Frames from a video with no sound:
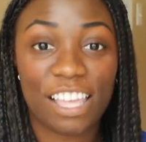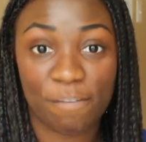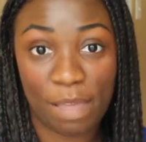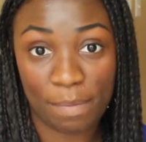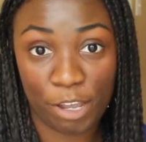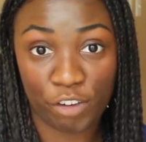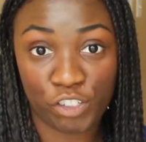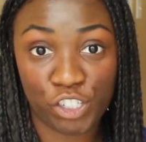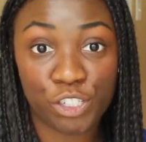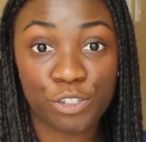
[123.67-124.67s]
love my pair of
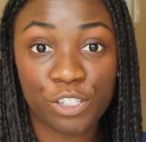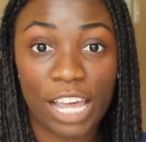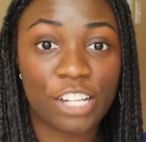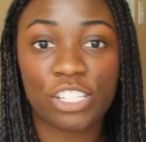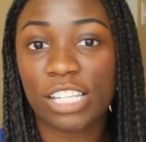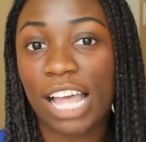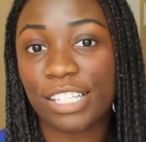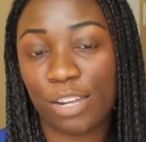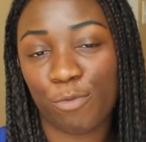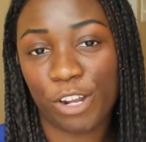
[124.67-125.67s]
shoes. I just got
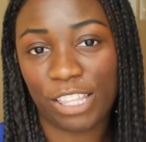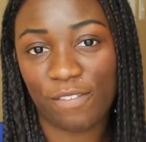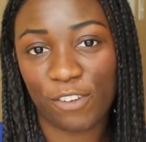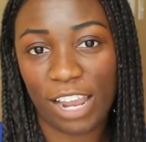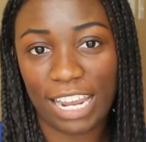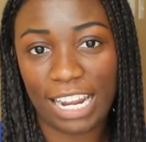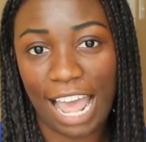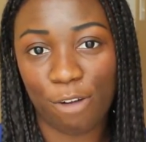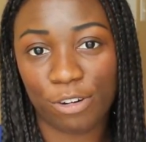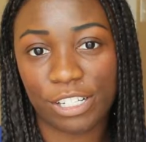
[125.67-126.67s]
done wearing them for eight
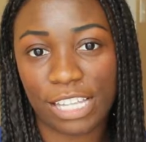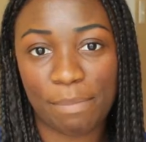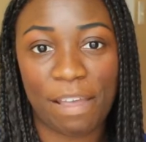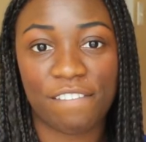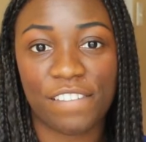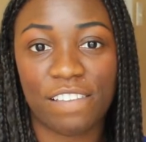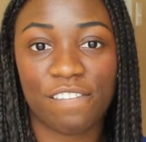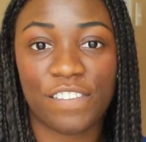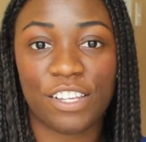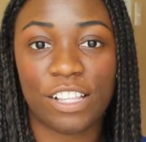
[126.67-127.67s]
hours, and my feet
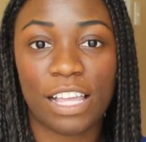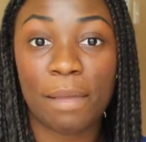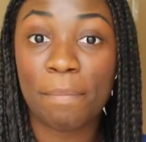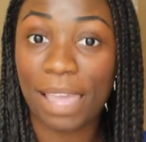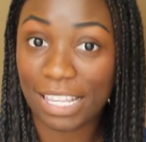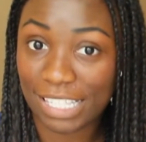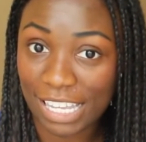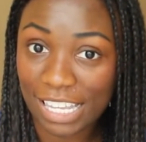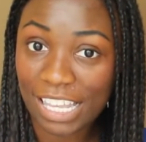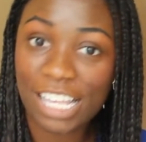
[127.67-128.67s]
feel
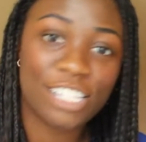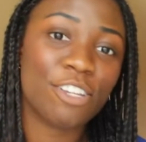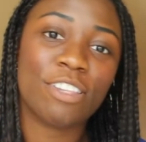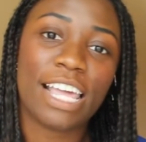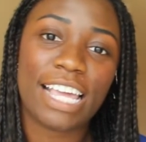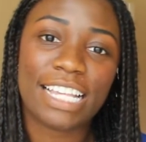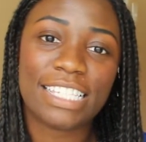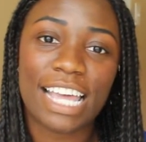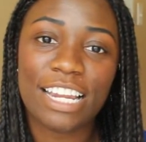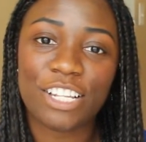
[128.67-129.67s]
amazing. So, like I
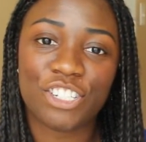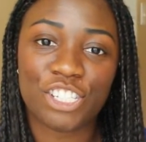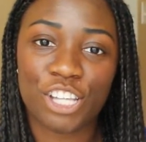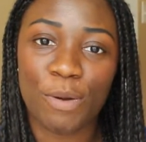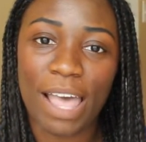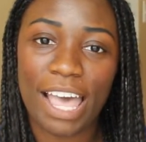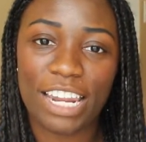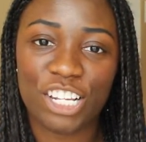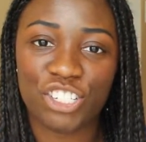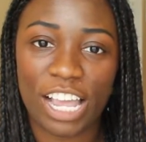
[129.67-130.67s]
said, just go
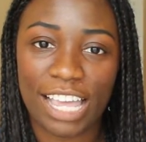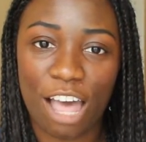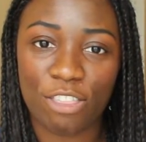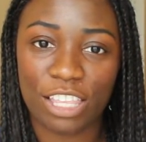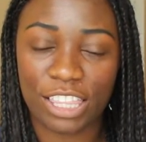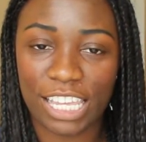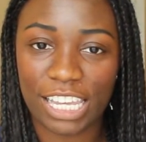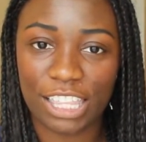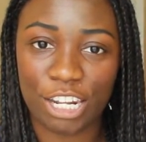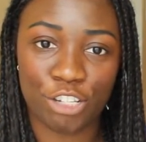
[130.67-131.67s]
ahead and check out the
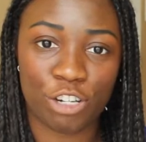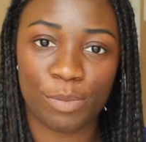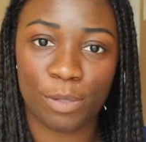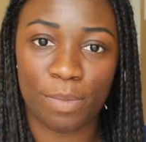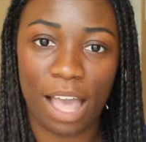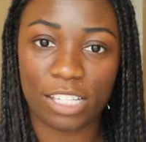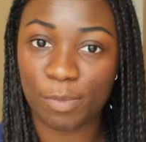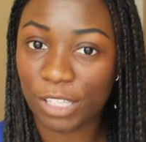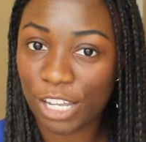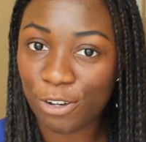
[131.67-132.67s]
link in the description box
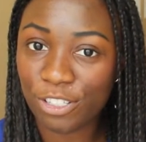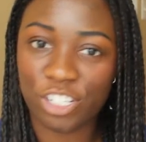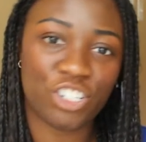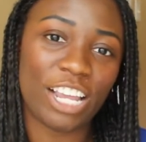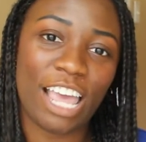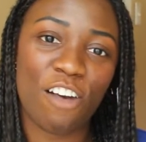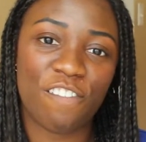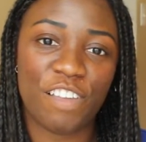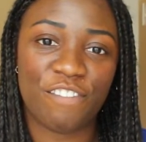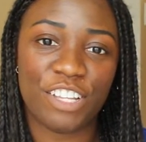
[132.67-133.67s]
below to check out
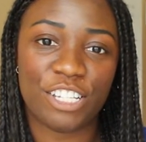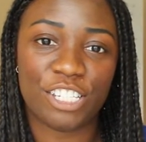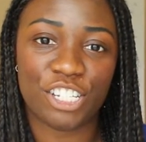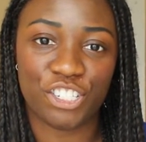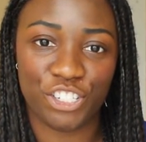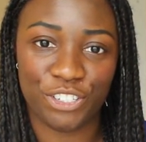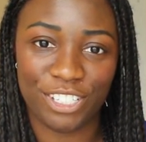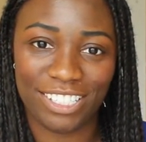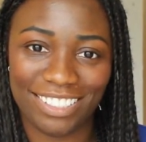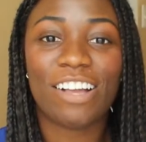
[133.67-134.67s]
out Fitville's
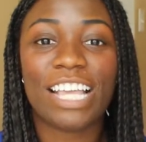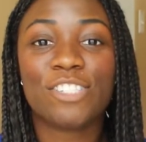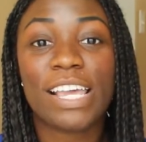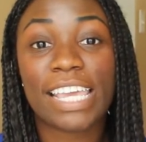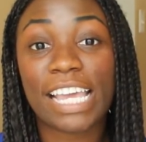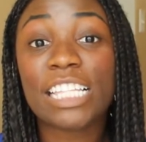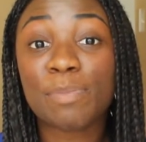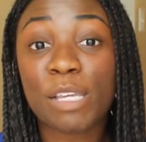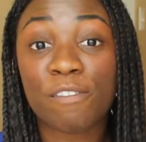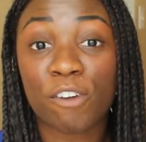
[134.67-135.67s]
shoes. Okay, so I can't
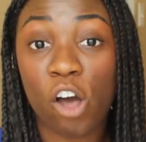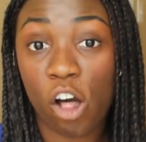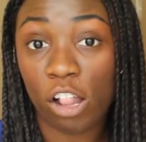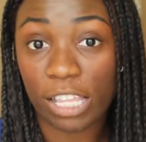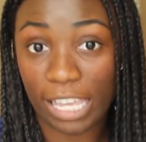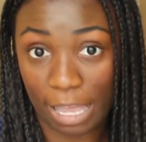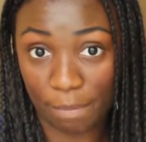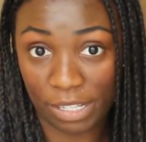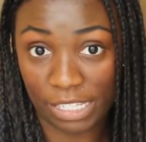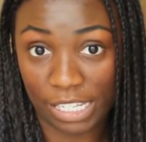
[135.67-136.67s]
speak for all
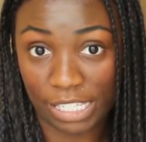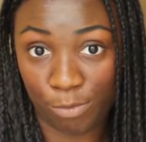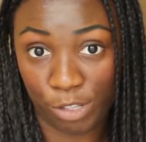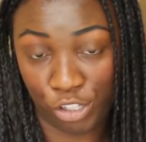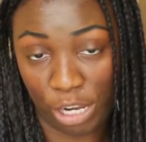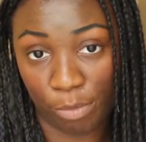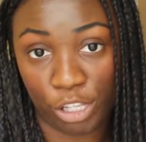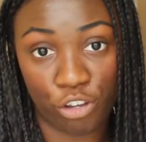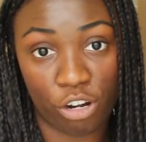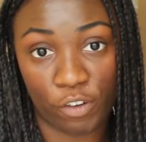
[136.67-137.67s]
campuses with
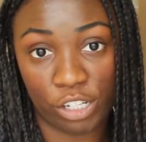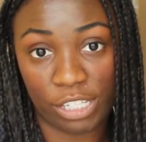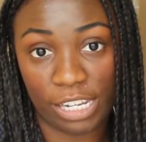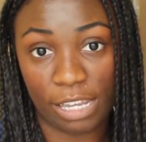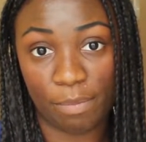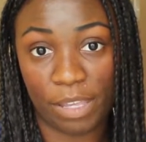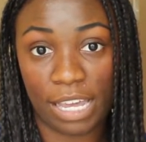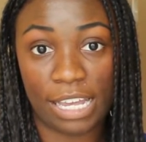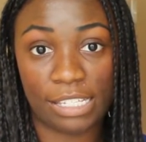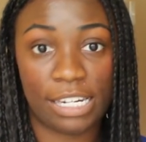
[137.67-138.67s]
Chamberlain University
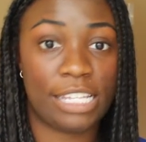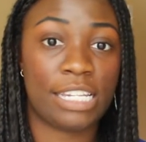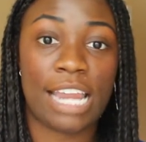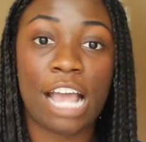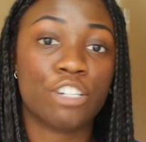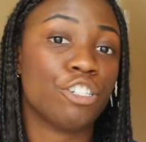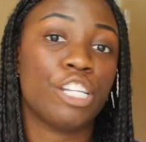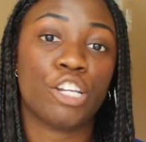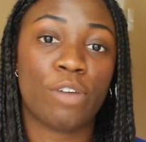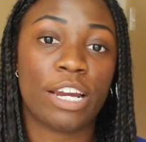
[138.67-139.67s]
because it is a
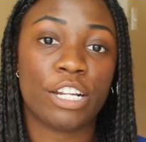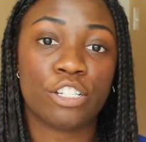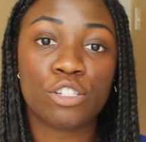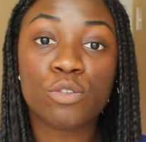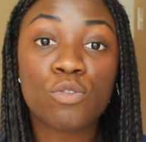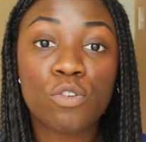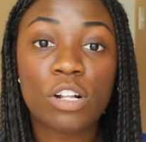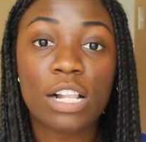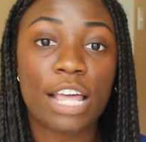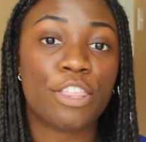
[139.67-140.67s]
nationally accredited
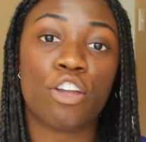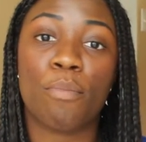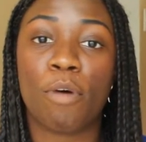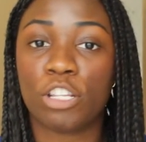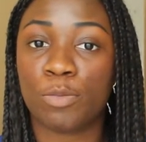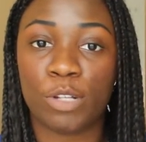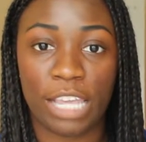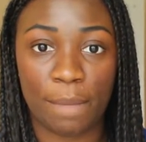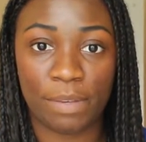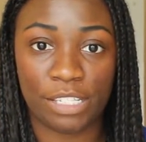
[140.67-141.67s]
school and there are multiple
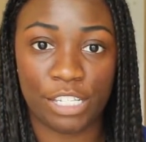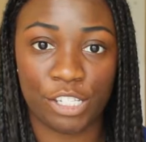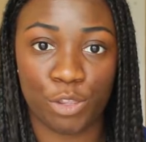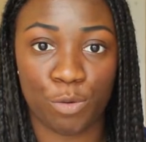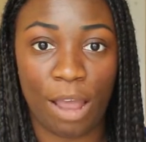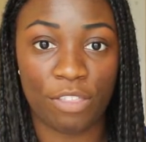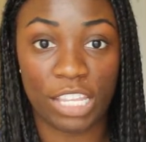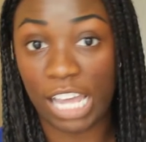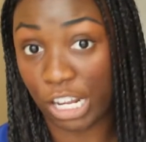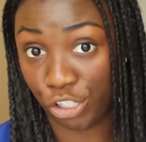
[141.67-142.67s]
campuses throughout
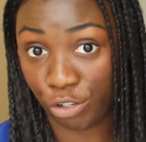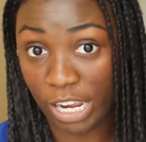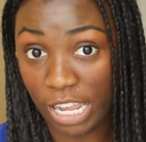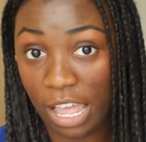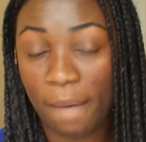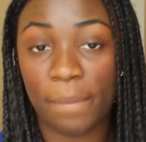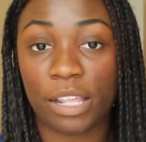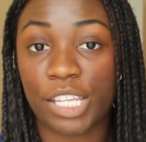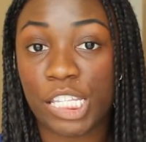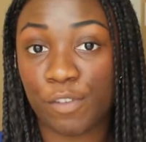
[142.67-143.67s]
the country, but
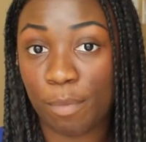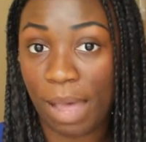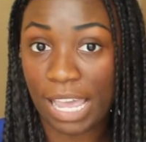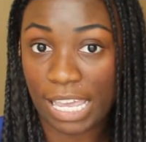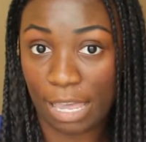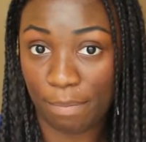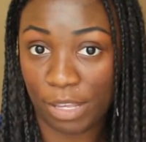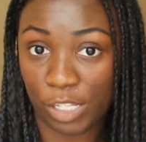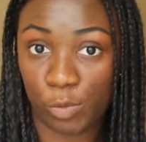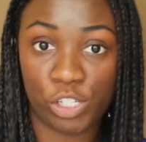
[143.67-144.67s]
at least for my
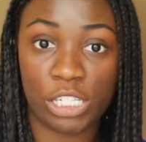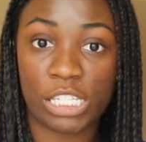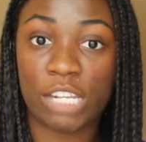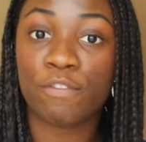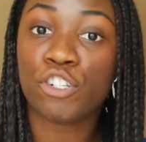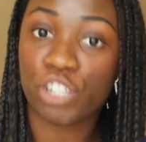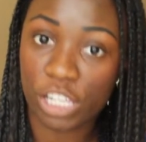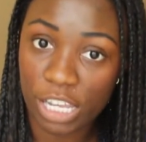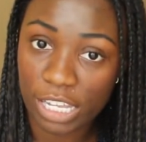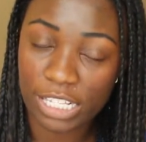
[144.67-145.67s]
campus, which is in
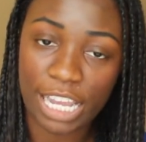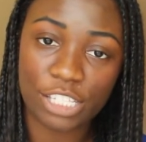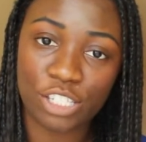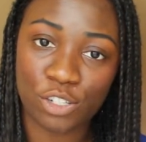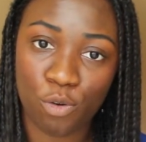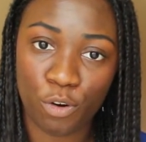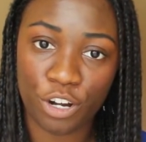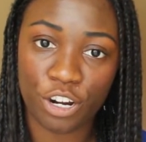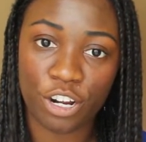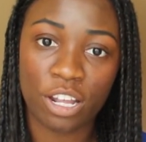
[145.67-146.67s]
Virginia in Tysons
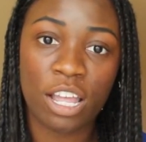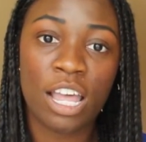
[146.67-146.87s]
Corner,